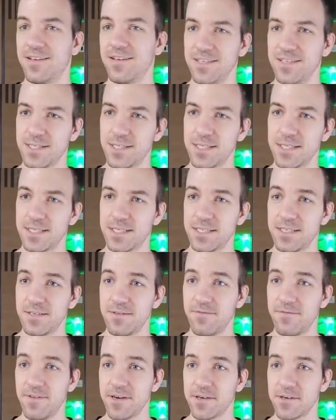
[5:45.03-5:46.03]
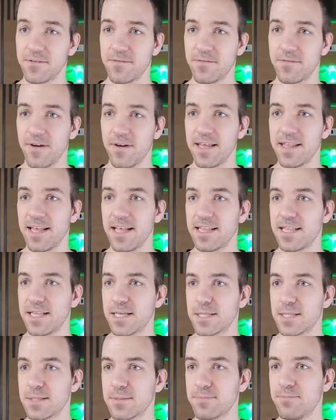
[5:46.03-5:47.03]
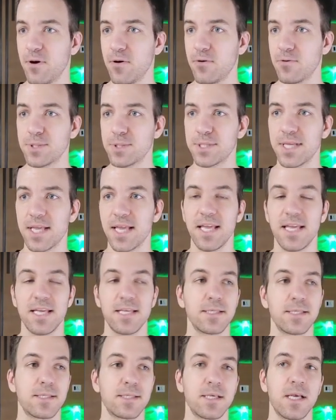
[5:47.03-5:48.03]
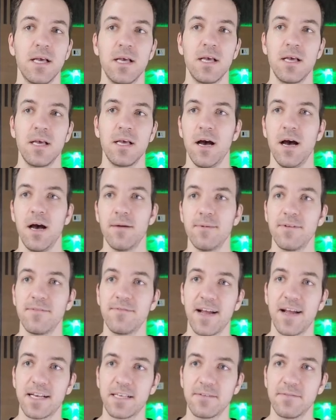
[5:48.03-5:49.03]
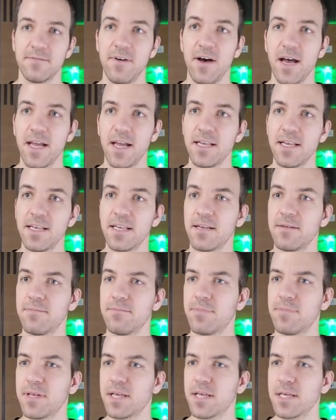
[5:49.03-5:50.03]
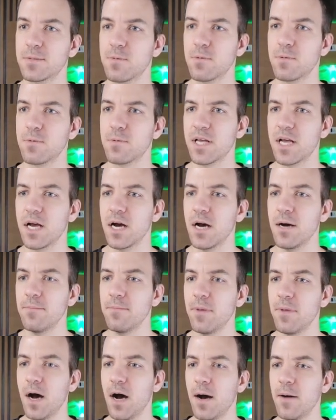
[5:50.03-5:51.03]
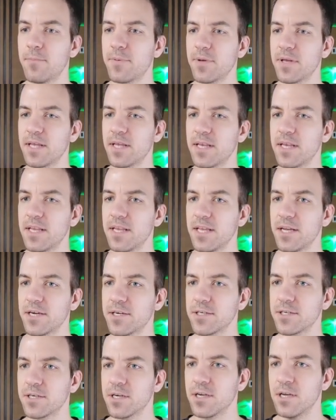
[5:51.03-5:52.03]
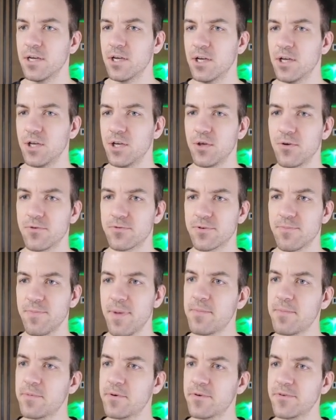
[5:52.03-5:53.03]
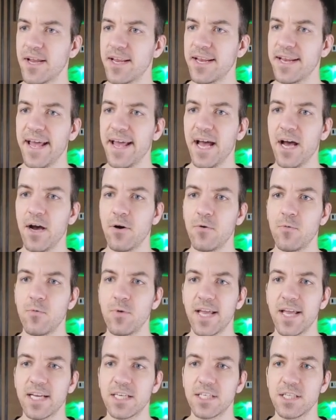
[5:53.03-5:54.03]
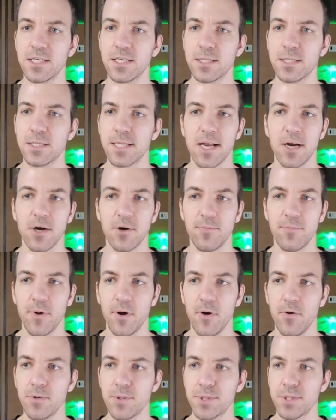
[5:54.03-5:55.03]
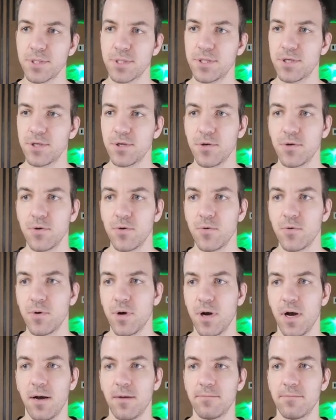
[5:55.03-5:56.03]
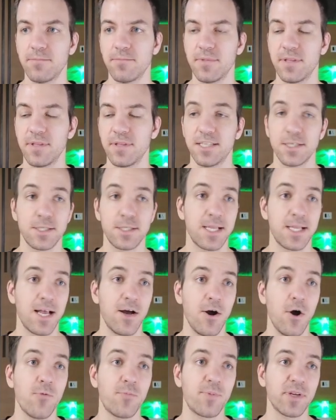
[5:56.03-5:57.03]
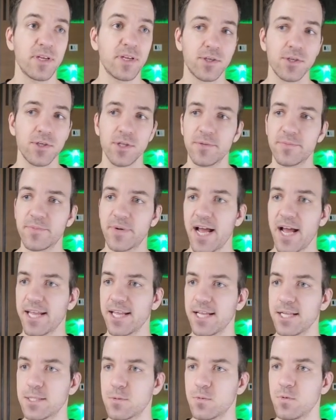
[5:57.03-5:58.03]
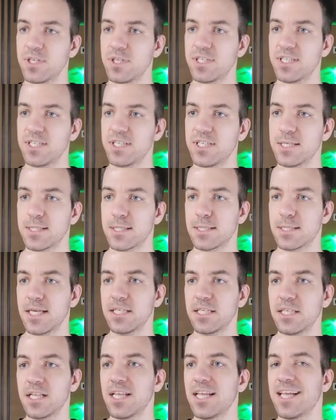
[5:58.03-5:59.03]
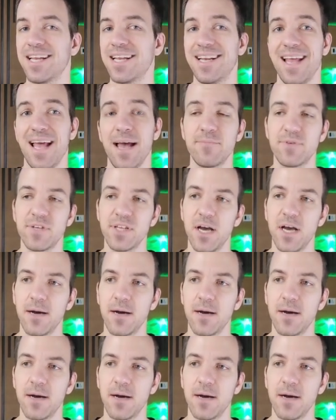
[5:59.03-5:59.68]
just to verify that this post is in fact defined. And because when we come up in here, you'll remember right now we actually set our post to just open curly brackets, which is essentially an empty